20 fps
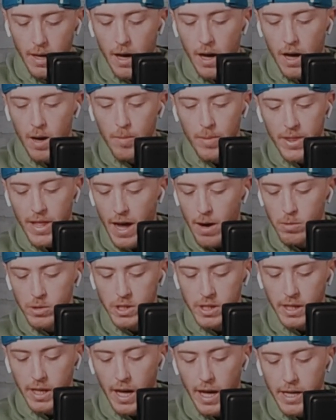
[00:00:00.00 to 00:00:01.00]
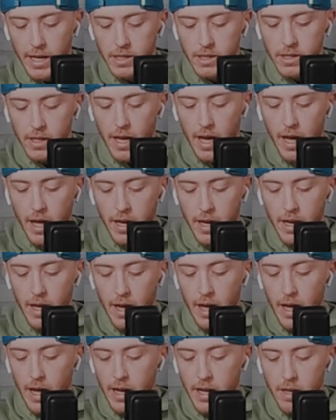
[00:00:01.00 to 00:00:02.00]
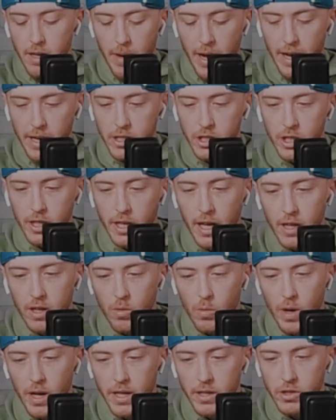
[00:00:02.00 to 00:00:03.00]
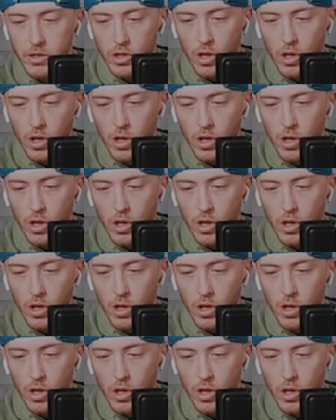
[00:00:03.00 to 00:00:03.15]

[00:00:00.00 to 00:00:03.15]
but that was the case, and he managed to get the win.